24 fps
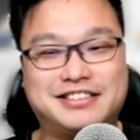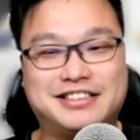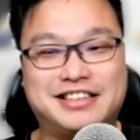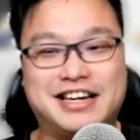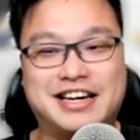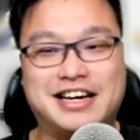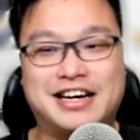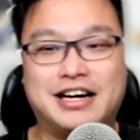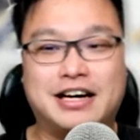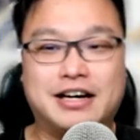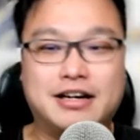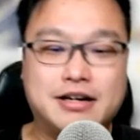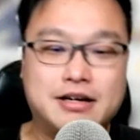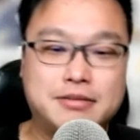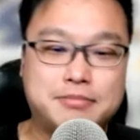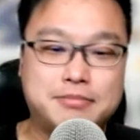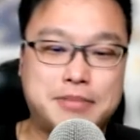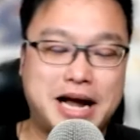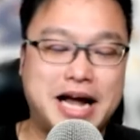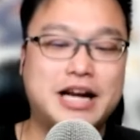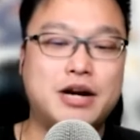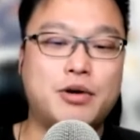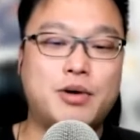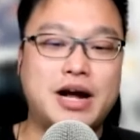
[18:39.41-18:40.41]
Yeah. But
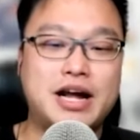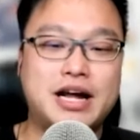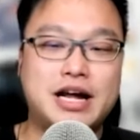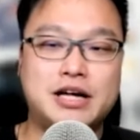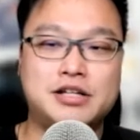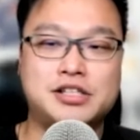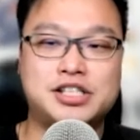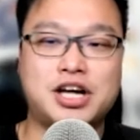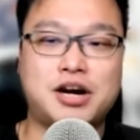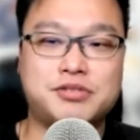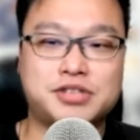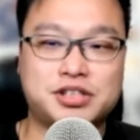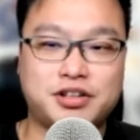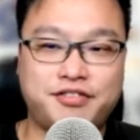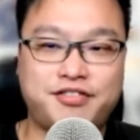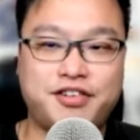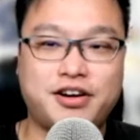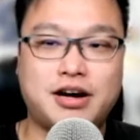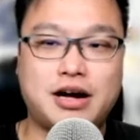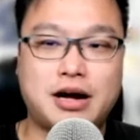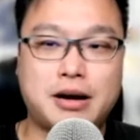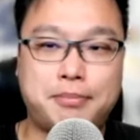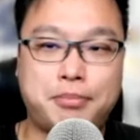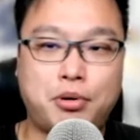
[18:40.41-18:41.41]
anyway, in terms of
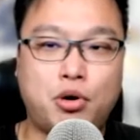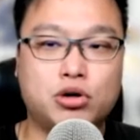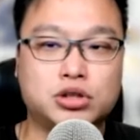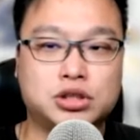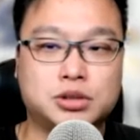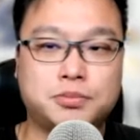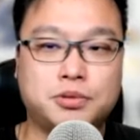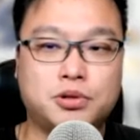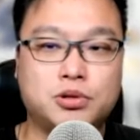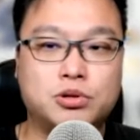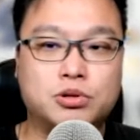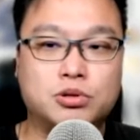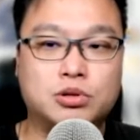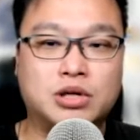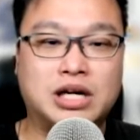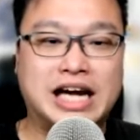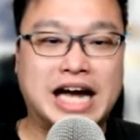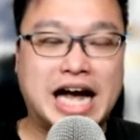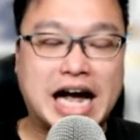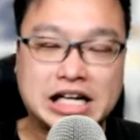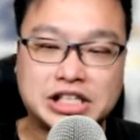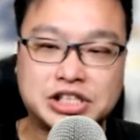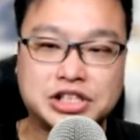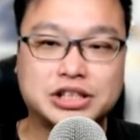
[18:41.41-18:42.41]
portable
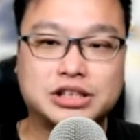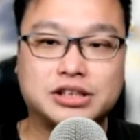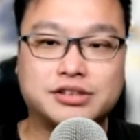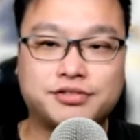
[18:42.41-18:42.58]
gadgets